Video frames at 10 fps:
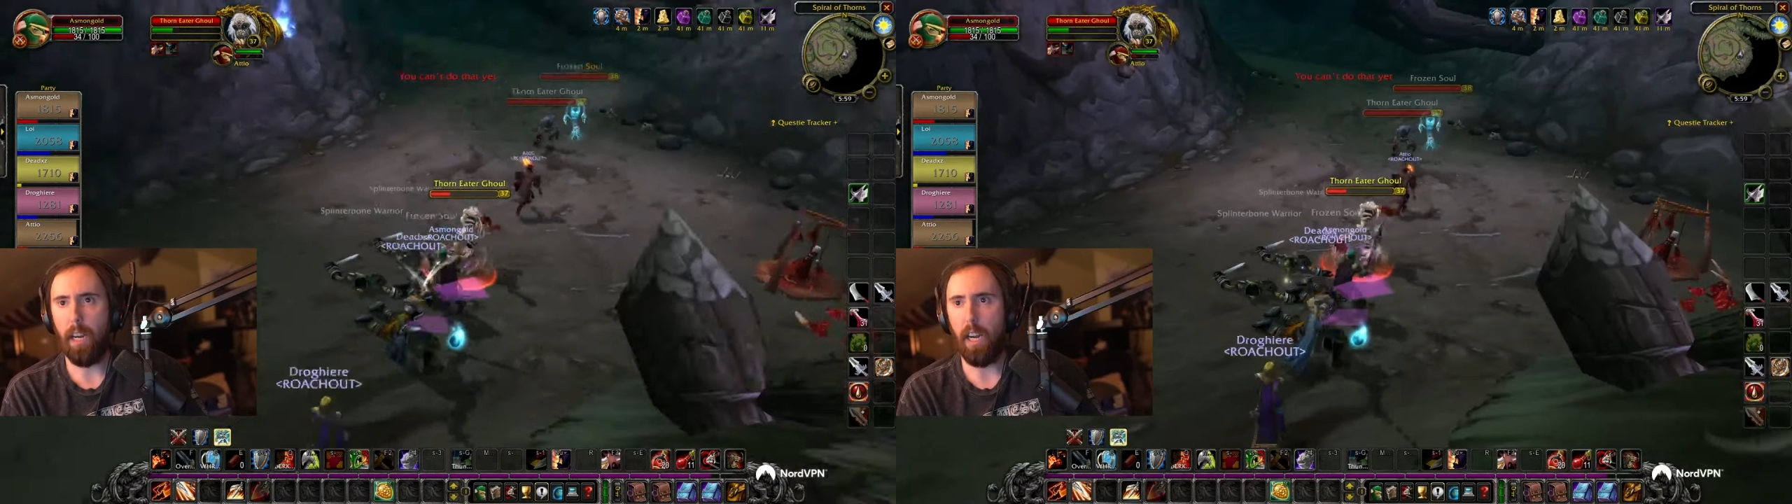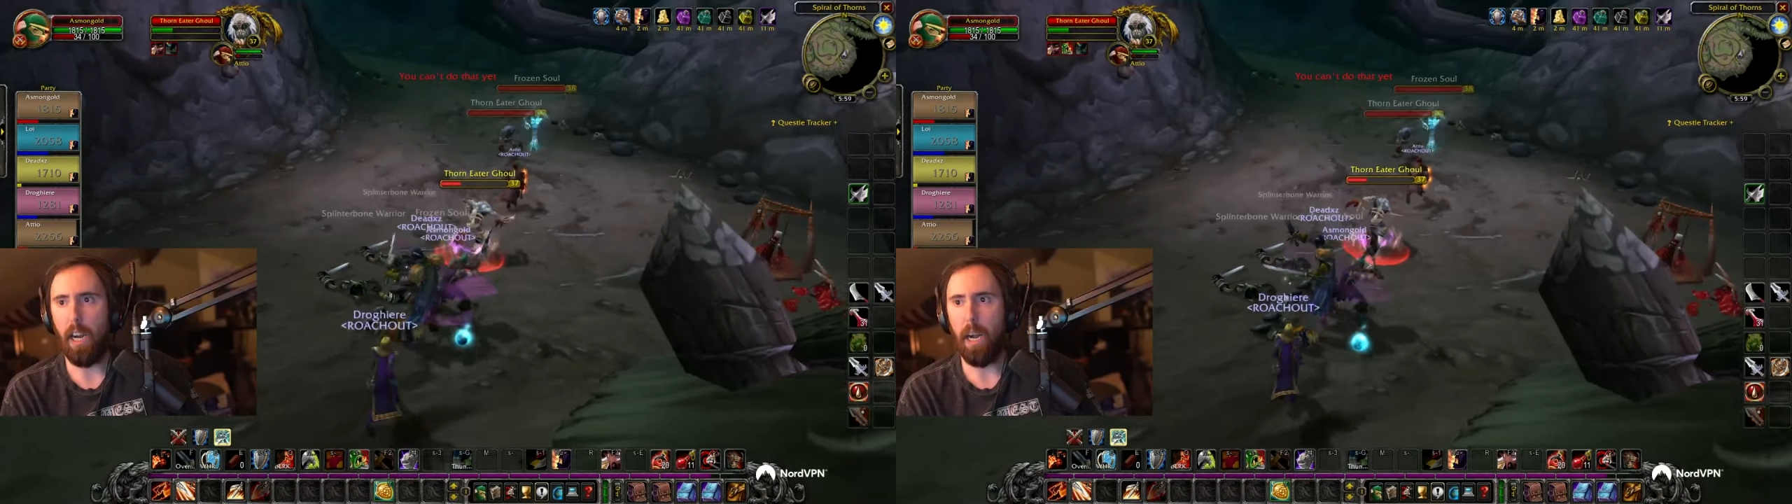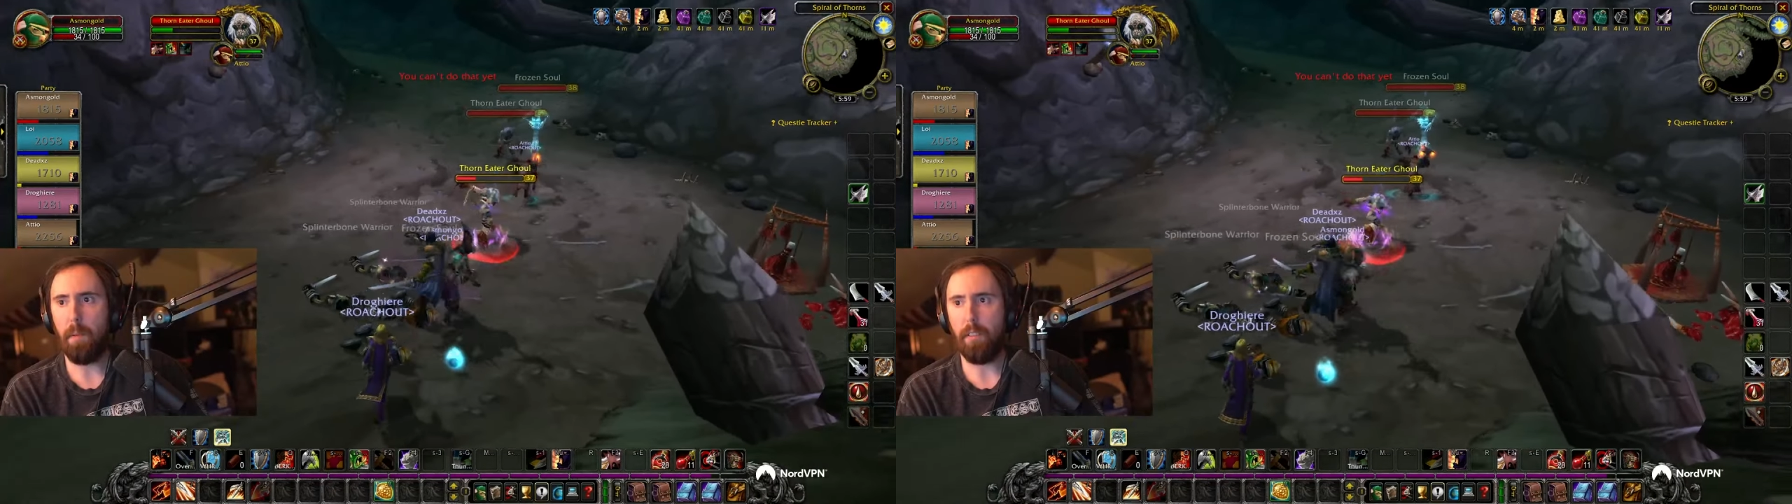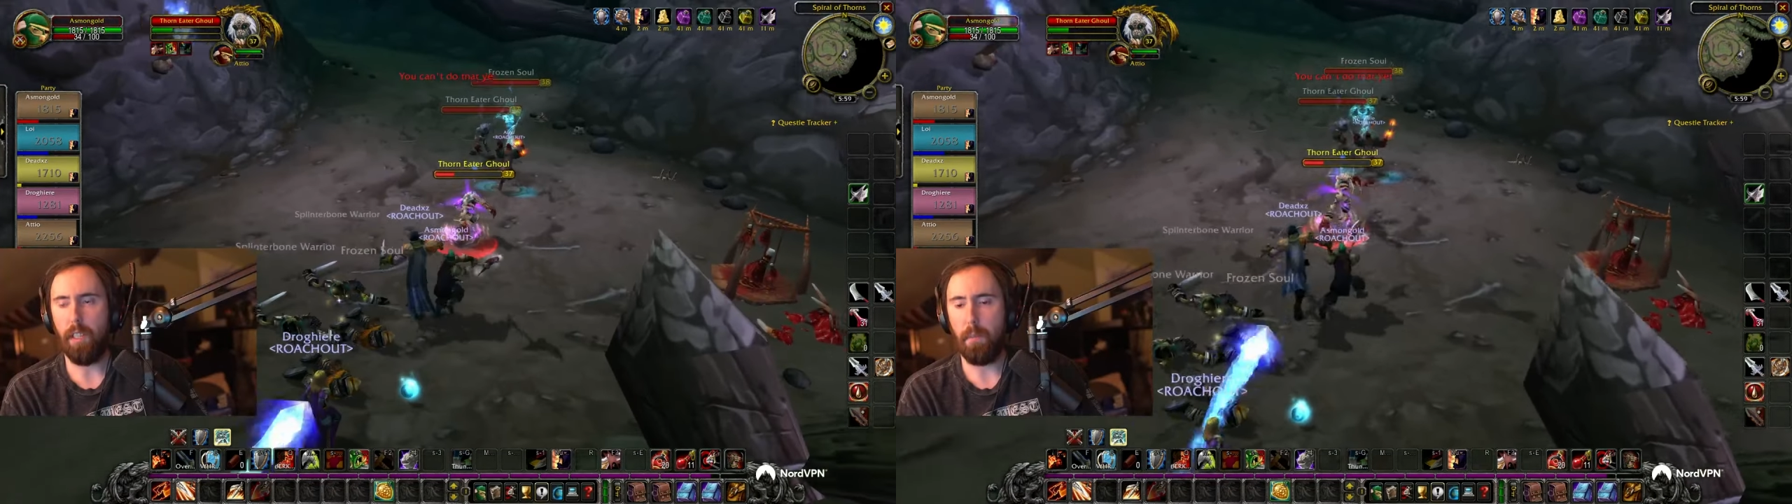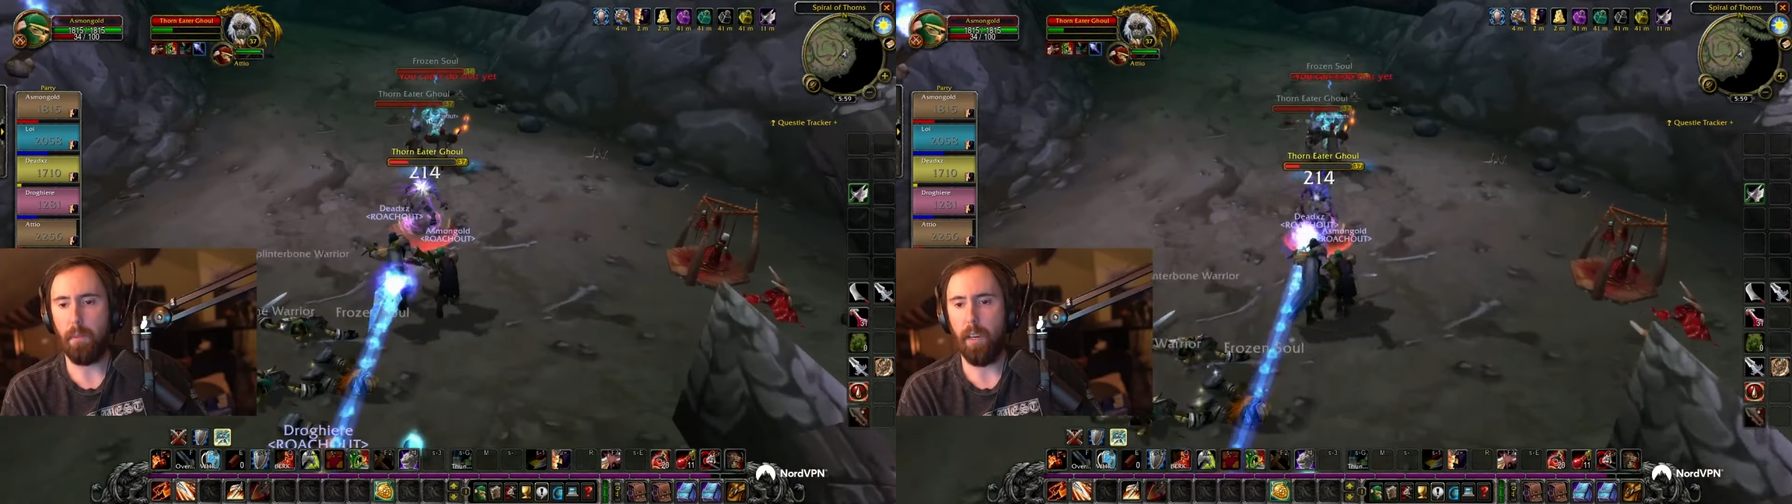I, am a
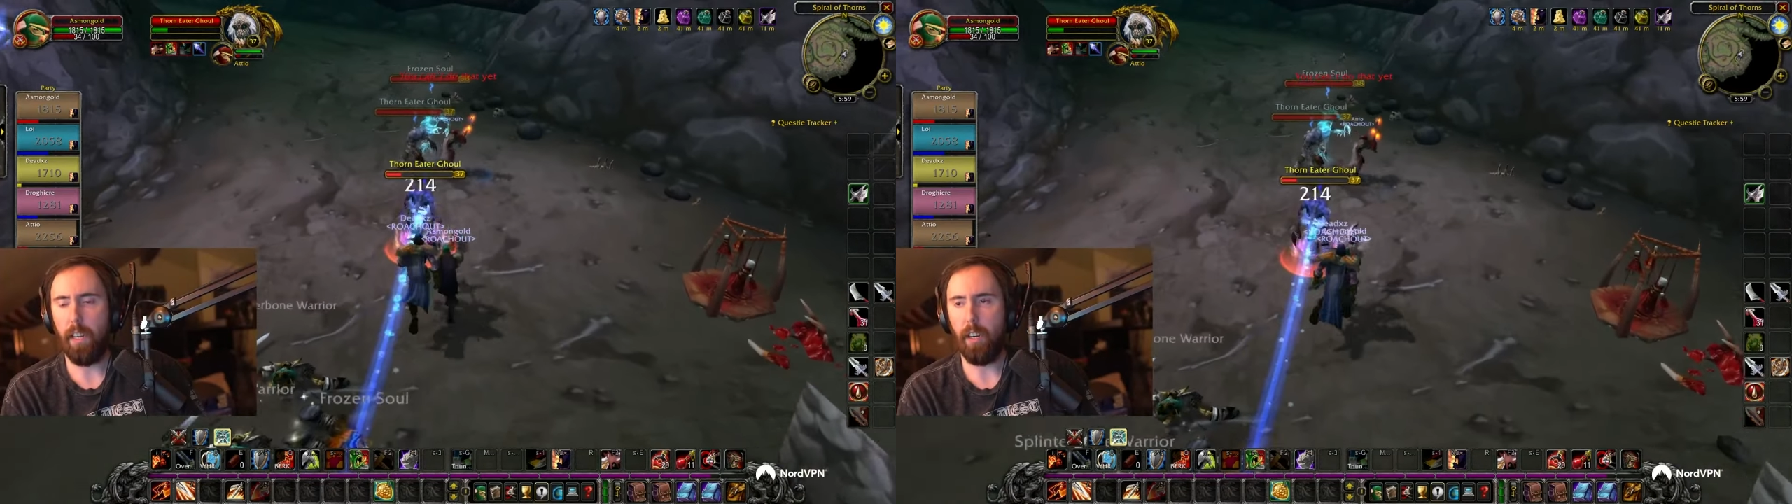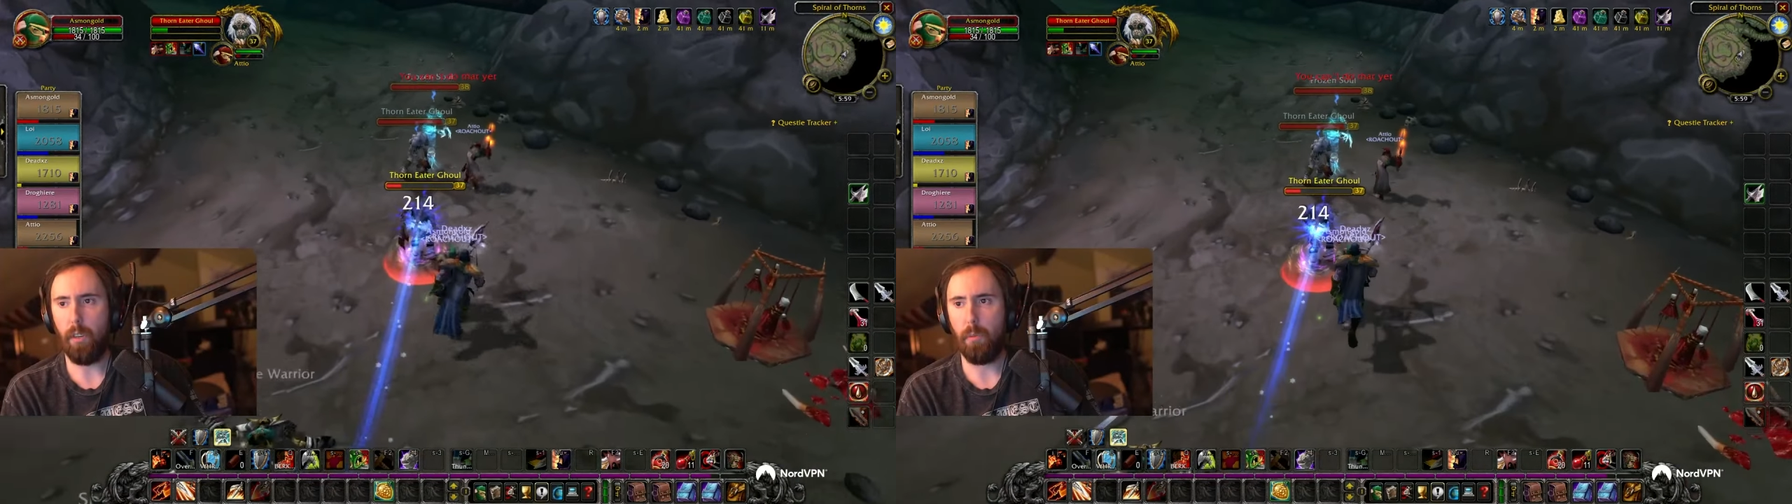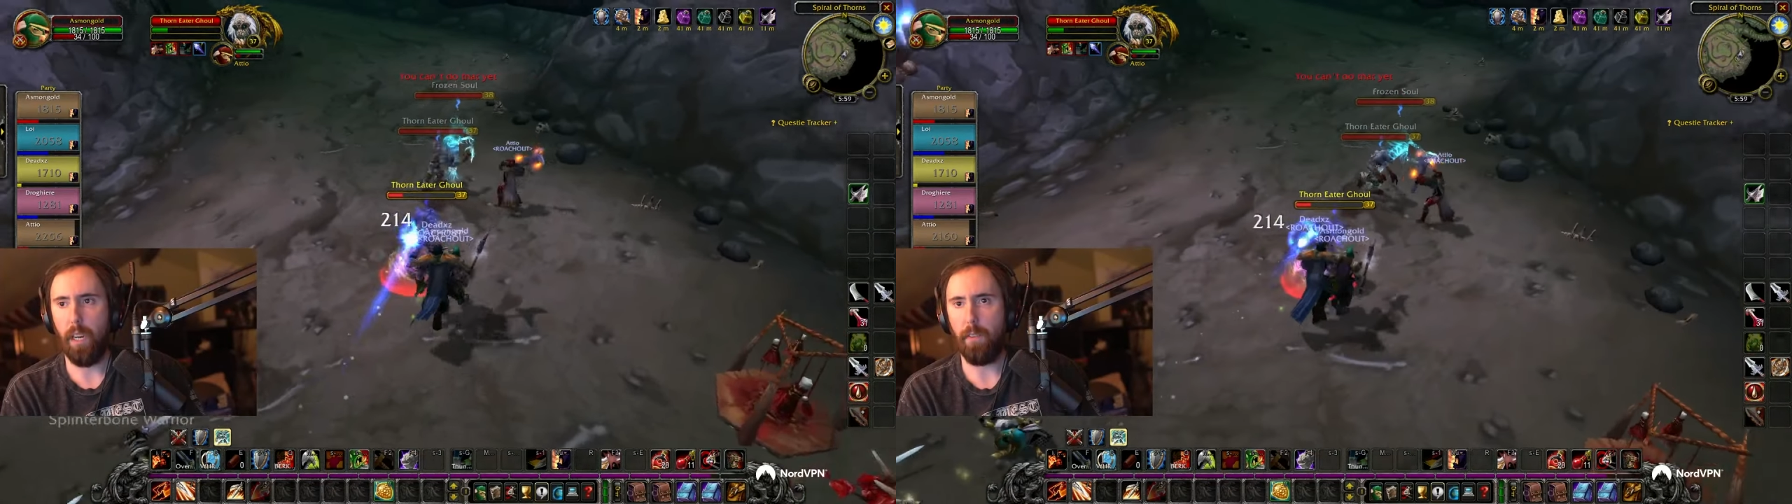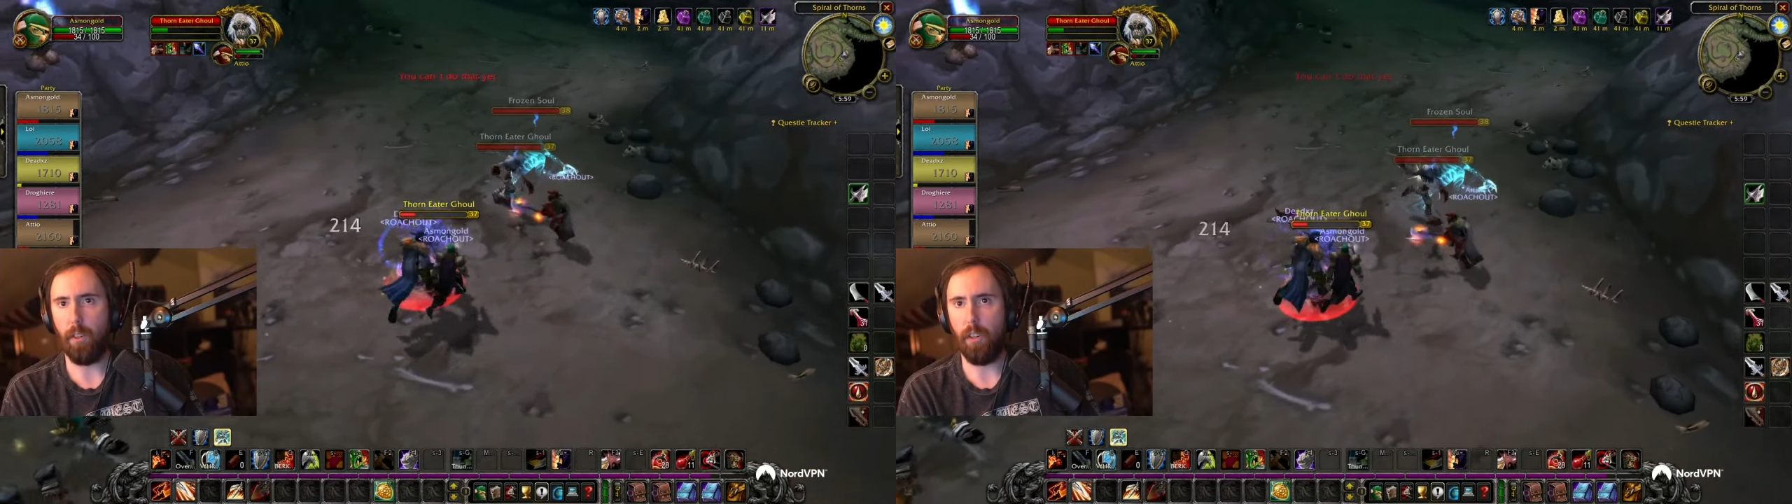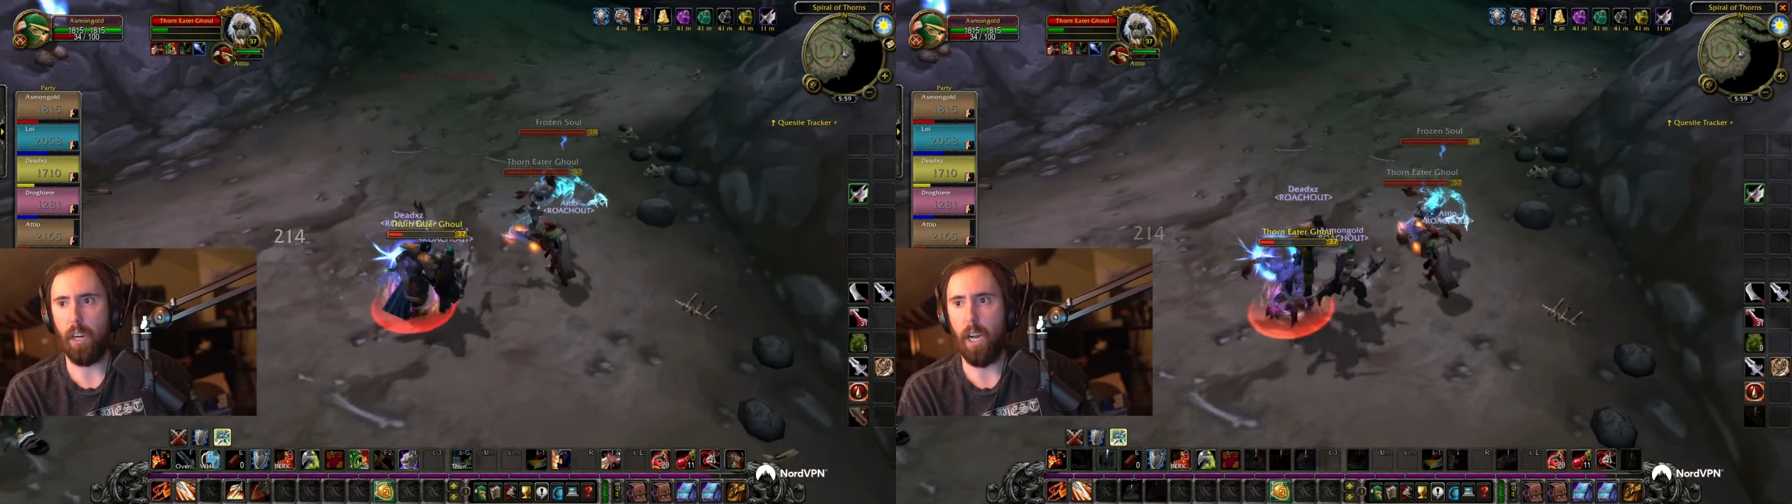team player whenever